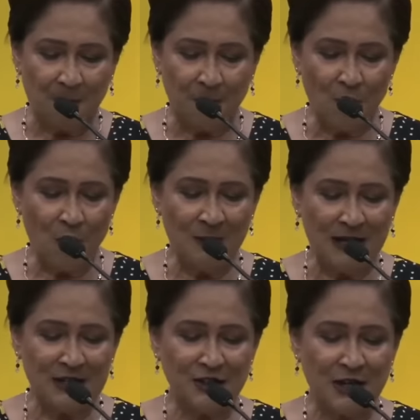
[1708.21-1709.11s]
probe
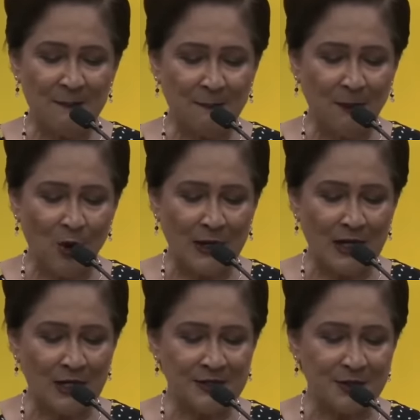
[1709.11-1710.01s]
into
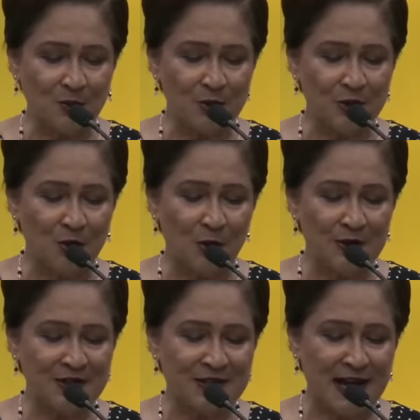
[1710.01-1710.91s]
employers who
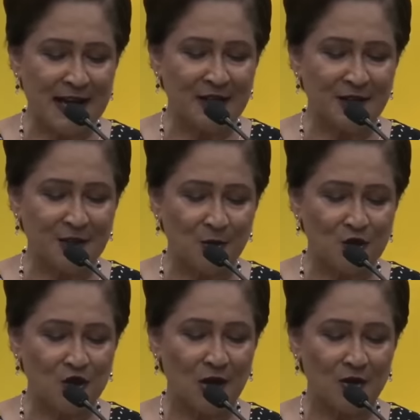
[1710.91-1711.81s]
don't sign
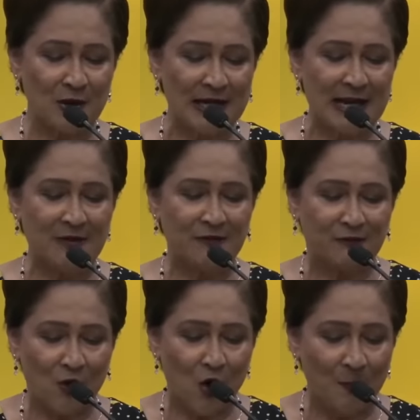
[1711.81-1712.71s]
social relief
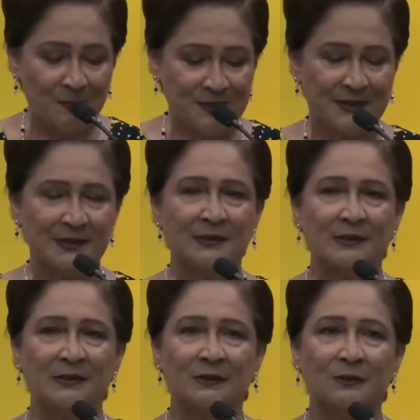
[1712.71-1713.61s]
forms.
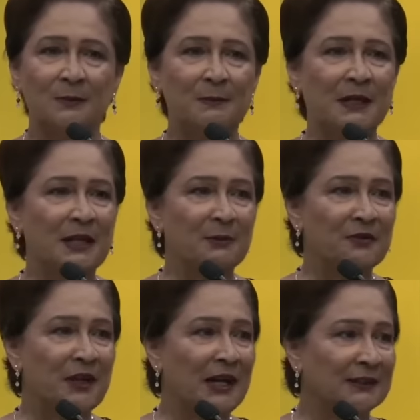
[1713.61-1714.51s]
What became
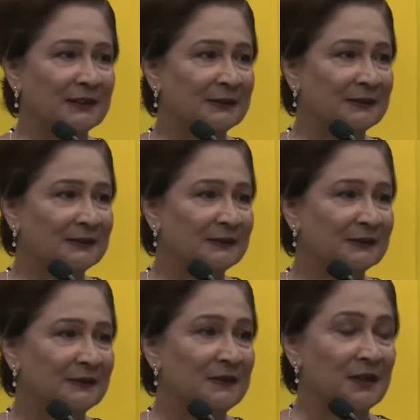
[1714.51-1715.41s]
of that?
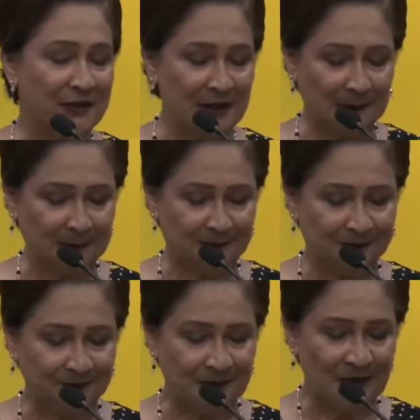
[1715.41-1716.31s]
Nothing.
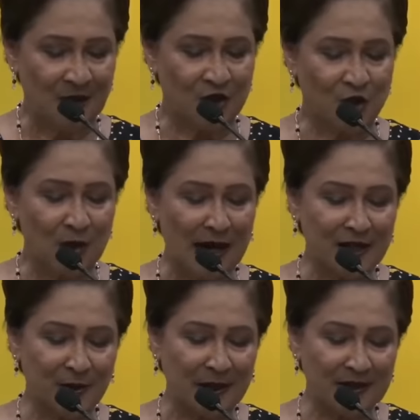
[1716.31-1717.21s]
July
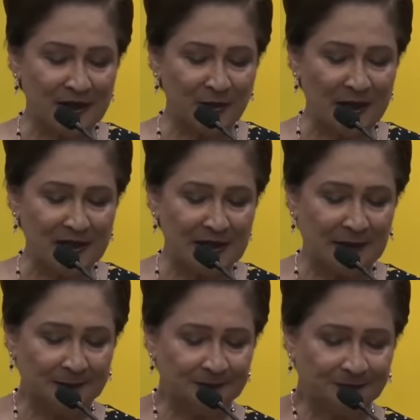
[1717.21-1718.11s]
2020,